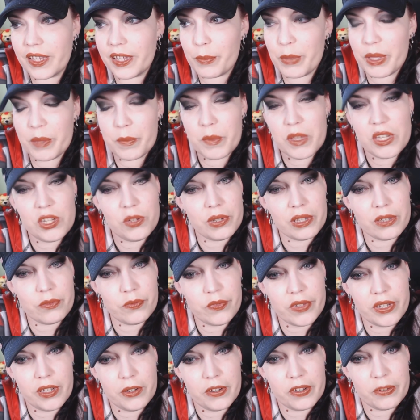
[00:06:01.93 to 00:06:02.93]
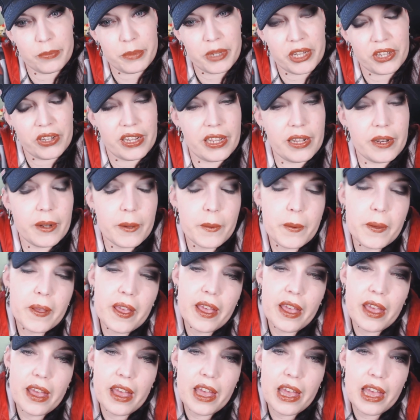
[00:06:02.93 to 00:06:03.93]
like maybe doing a video about it
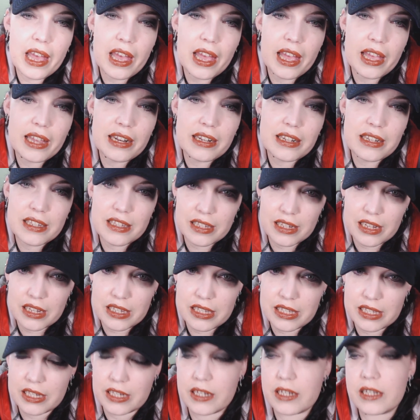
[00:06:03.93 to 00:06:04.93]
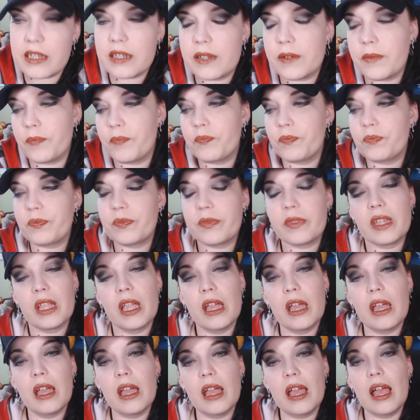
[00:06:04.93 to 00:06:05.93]
and discuss it.
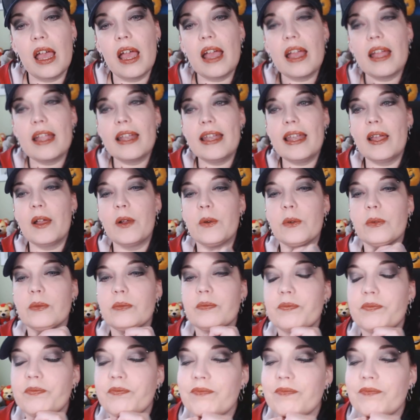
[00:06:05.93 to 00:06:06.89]
Now,